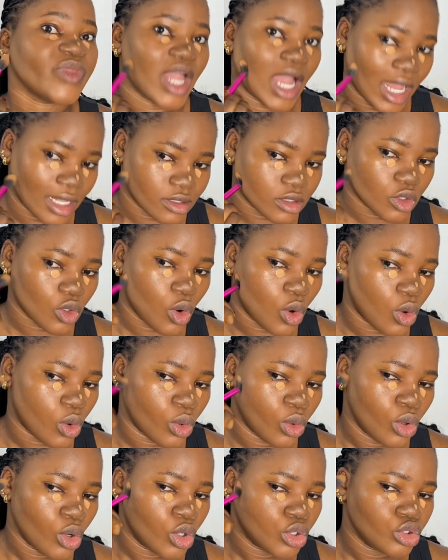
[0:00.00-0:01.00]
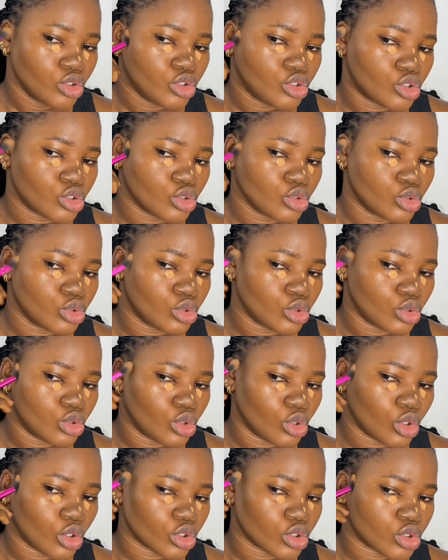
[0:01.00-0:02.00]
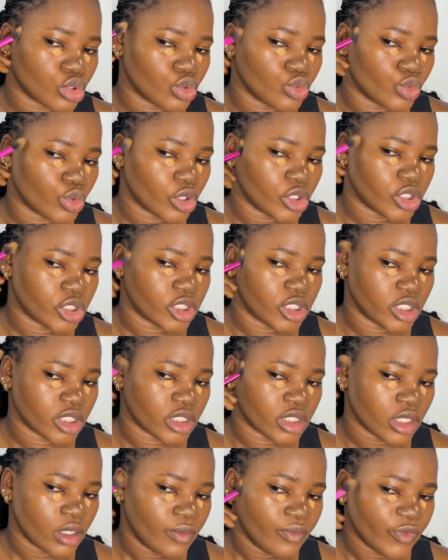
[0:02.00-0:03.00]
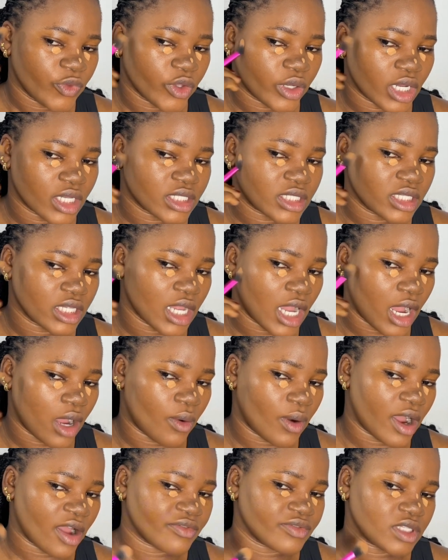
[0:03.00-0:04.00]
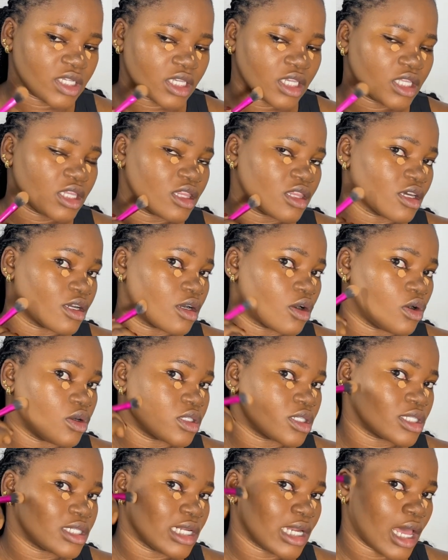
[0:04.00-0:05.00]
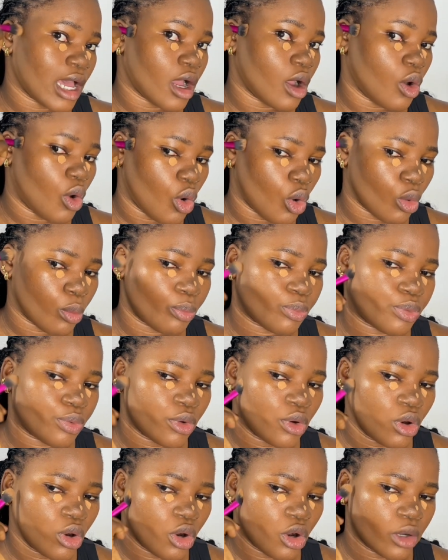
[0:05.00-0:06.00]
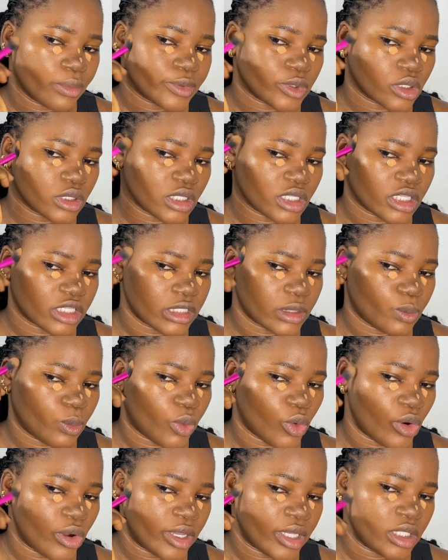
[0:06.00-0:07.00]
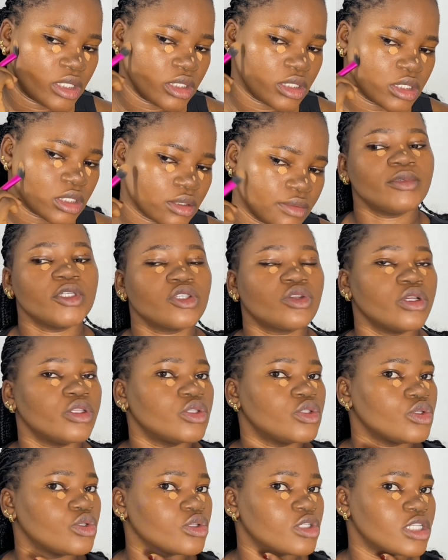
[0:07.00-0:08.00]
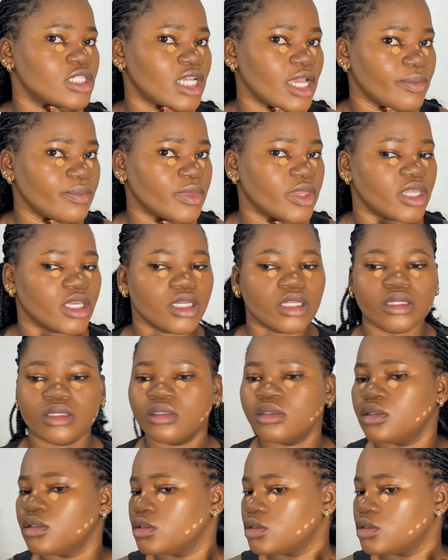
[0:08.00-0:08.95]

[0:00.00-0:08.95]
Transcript: at all. Do not rush it. You can see how I've taken the concealer up to this point. I'm just going to do same thing